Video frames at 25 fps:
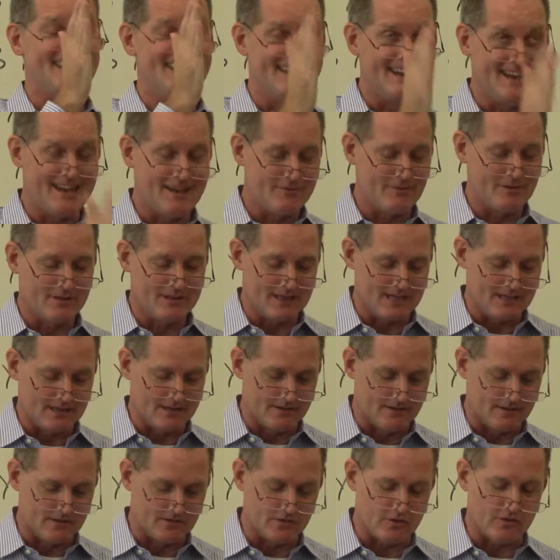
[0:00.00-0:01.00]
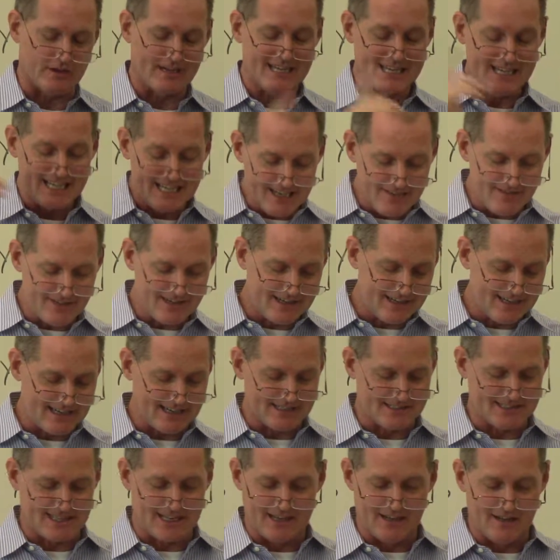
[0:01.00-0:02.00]
Never the end of the story. Even in
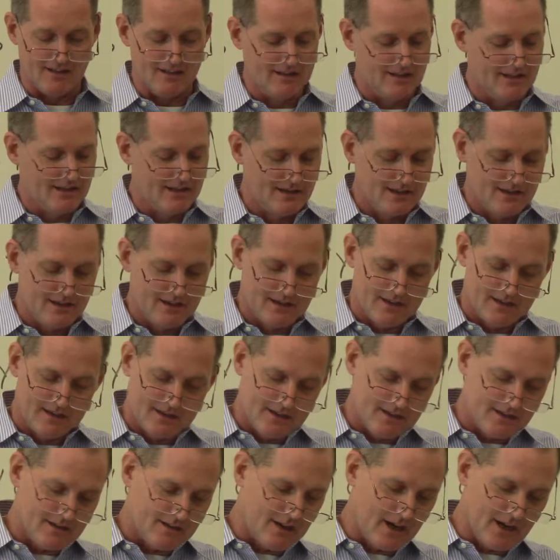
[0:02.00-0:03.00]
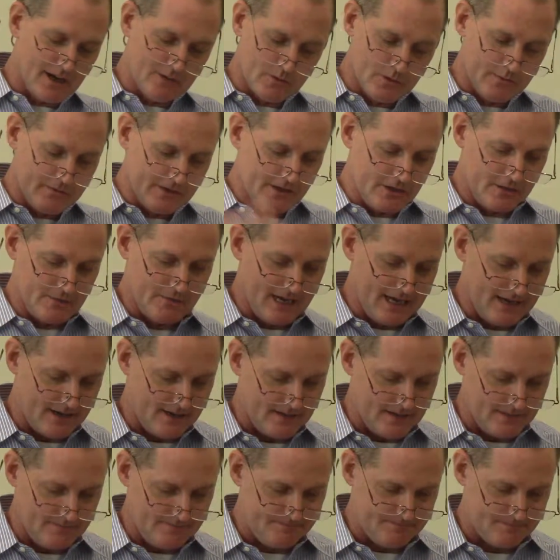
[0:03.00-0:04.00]
exile, God will bring you back.
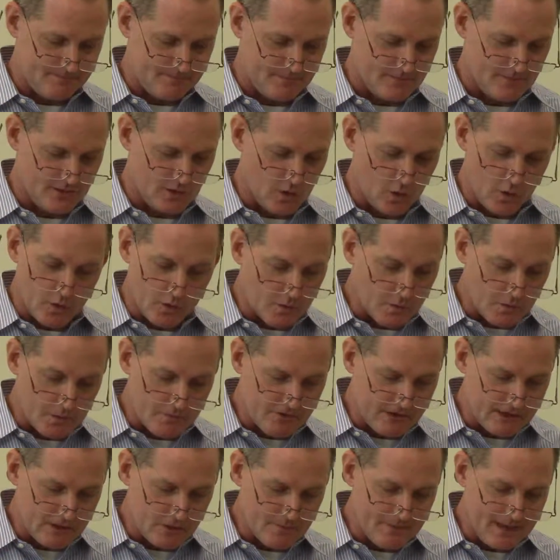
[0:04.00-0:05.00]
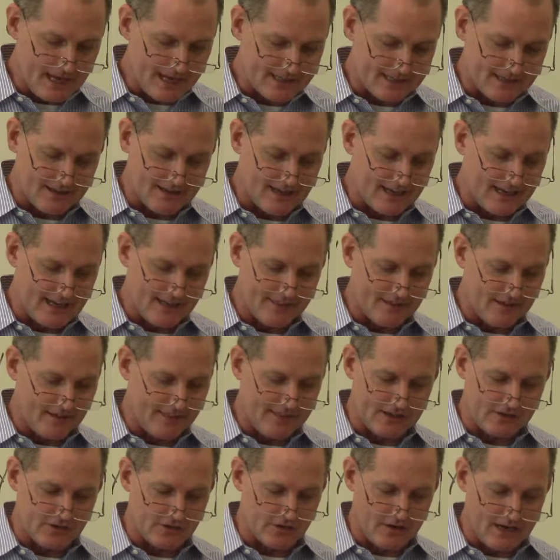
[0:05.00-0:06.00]
The Lord will bring you back to the land
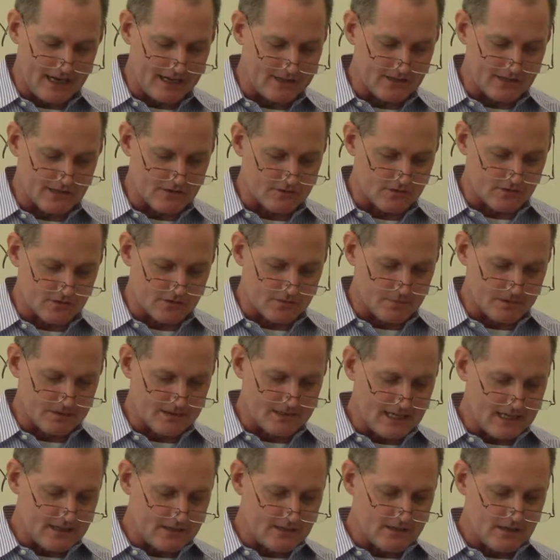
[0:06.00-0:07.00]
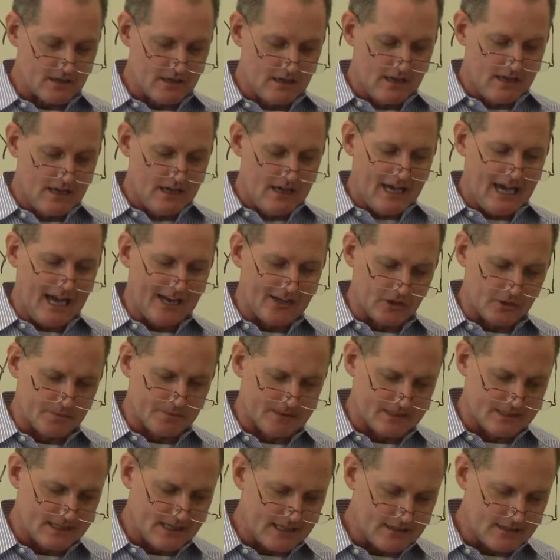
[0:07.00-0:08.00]
that your ancestors possessed, and you'll
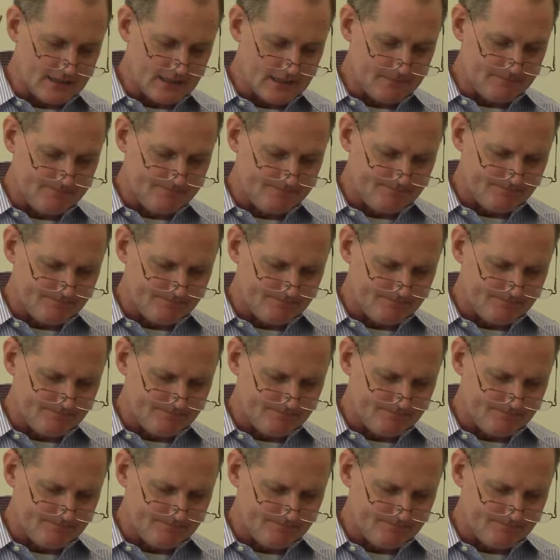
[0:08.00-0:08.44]
possess it.